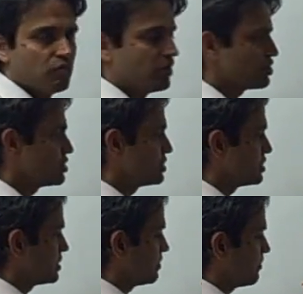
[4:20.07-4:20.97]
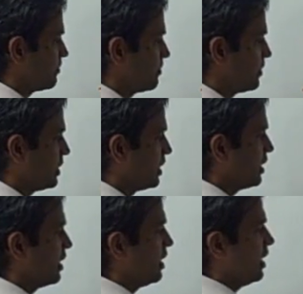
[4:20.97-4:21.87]
functions,
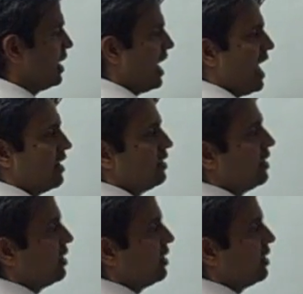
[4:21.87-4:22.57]
and